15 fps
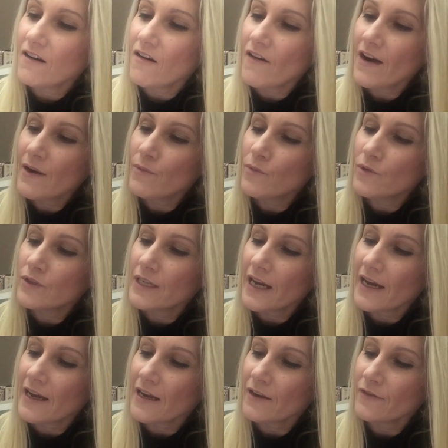I would
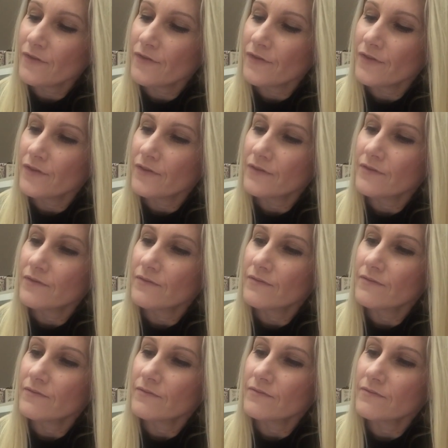have,
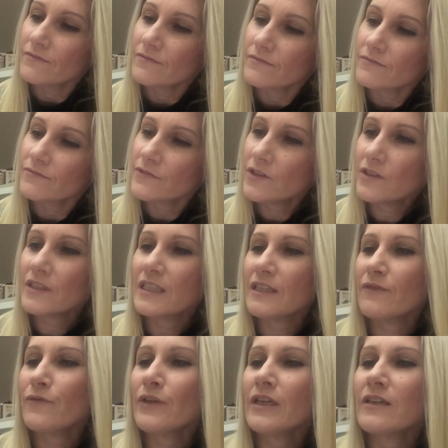oh, I didn't
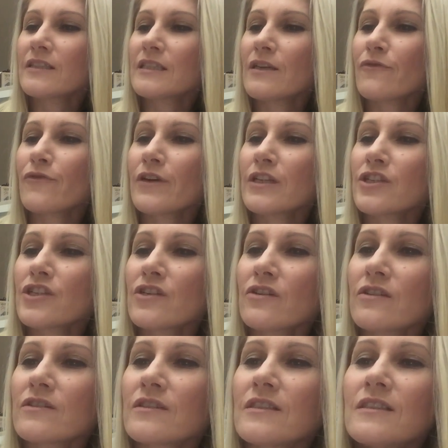even realise they're French
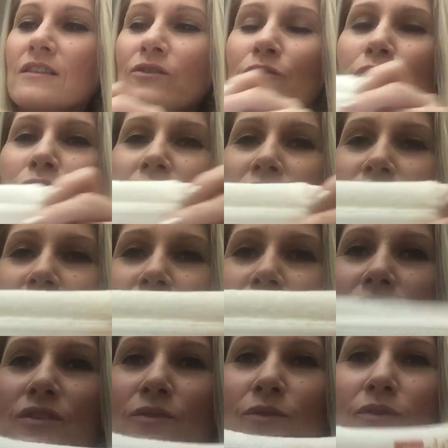knots. There's little French
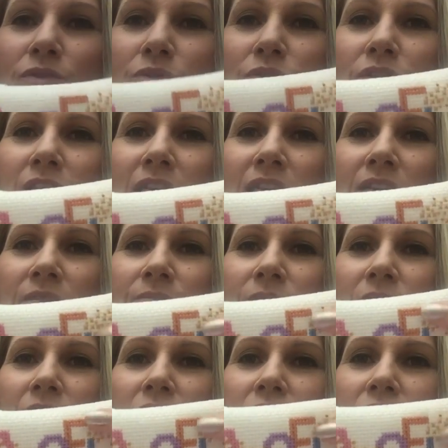knots all through there.
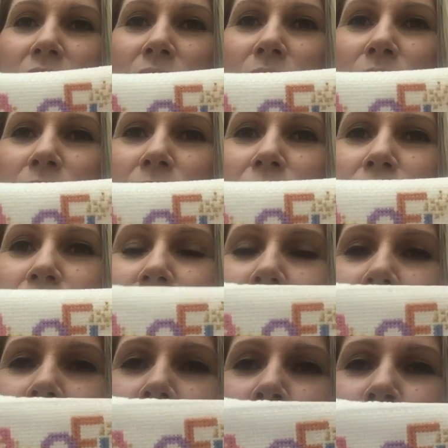
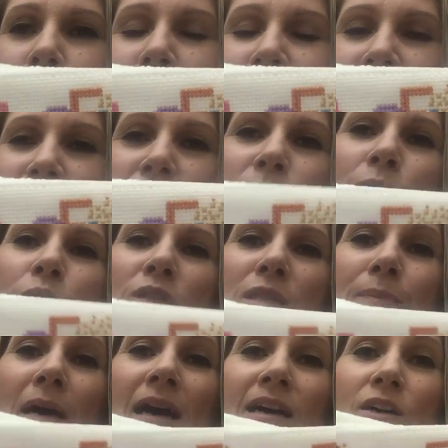I would have actually put
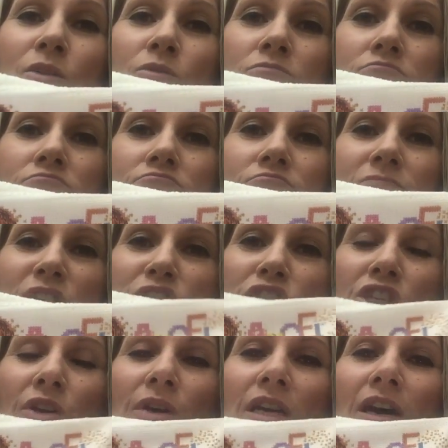sparkle, because
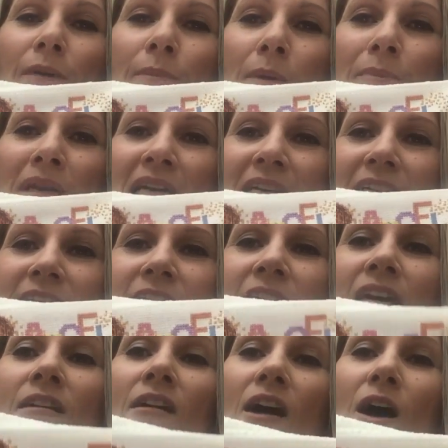you know I like my bling.
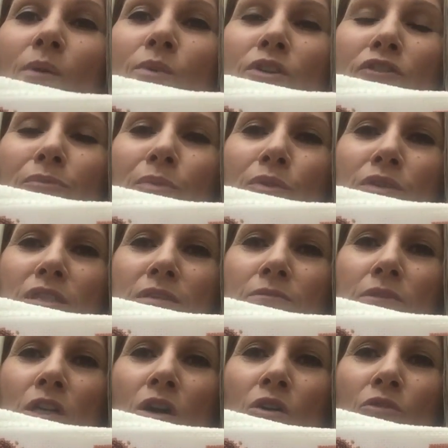I would have put
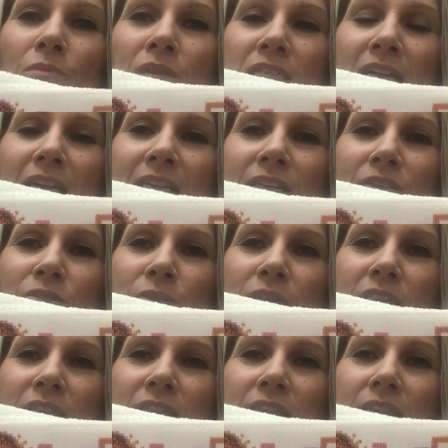some gold metallic
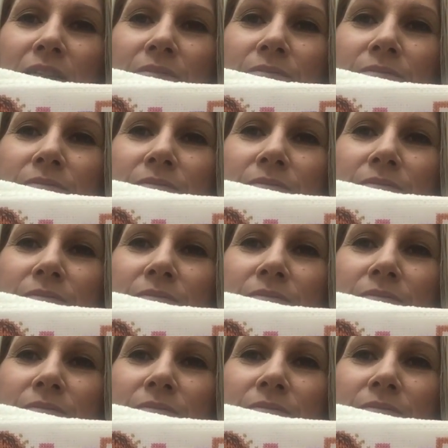thread in there.